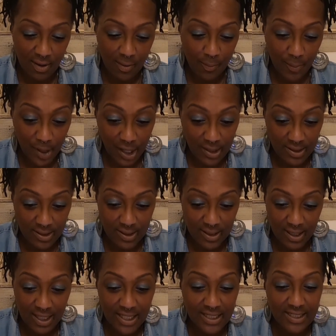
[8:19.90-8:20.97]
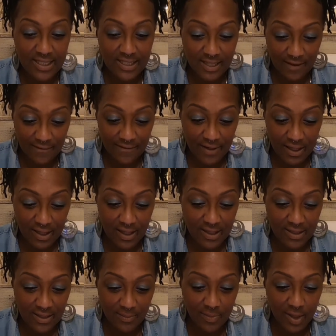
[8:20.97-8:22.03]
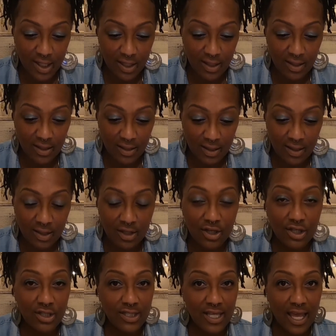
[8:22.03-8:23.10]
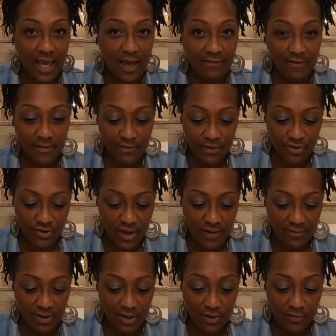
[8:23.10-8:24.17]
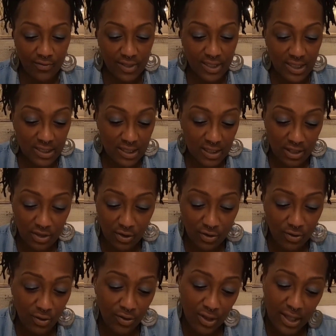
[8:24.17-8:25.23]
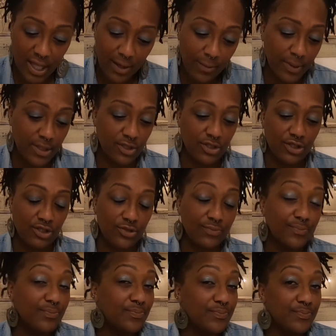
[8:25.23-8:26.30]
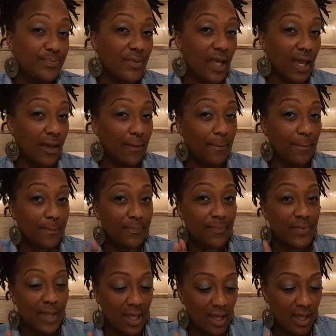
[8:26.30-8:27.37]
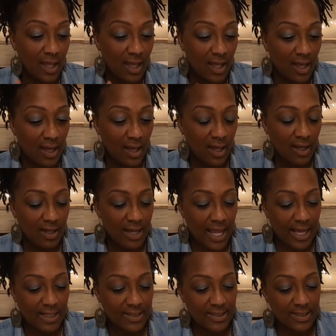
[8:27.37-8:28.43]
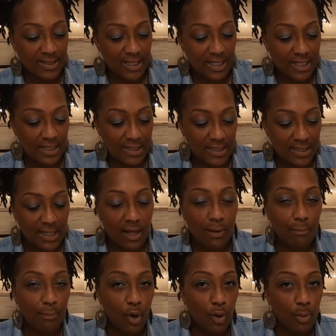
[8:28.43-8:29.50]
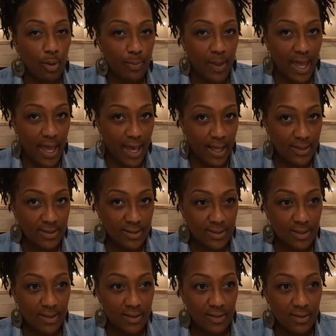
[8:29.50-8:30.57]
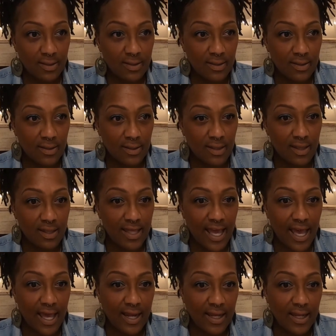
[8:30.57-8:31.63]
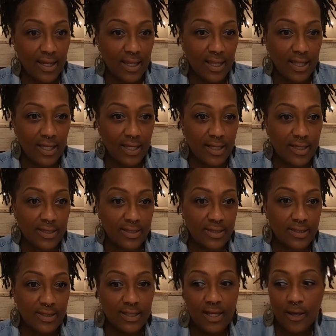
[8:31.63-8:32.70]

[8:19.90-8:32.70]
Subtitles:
But it is definitely something good to have if you're traveling overseas and you don't know the language. Okay. Next is Mobile Pass. That is,